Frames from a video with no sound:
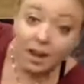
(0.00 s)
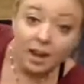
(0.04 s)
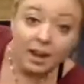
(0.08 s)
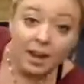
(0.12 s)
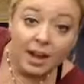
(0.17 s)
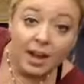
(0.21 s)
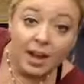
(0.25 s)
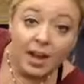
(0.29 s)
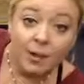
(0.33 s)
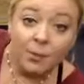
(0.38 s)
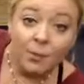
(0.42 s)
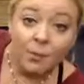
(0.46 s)

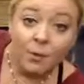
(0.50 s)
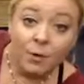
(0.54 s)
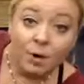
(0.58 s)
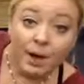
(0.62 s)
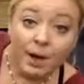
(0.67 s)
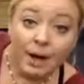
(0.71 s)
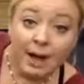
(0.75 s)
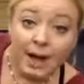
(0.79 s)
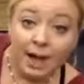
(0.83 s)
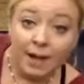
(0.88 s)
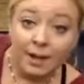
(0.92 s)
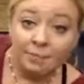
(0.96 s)
And what
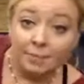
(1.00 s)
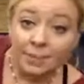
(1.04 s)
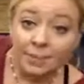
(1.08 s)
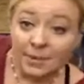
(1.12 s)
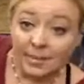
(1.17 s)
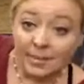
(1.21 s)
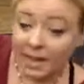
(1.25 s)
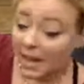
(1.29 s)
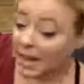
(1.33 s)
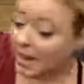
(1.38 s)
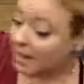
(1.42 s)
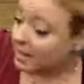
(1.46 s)

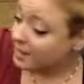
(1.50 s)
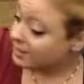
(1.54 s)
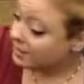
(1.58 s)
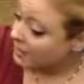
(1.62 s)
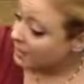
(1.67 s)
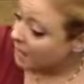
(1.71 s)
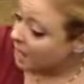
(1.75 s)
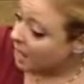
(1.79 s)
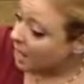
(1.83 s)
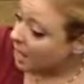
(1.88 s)
happened, guys?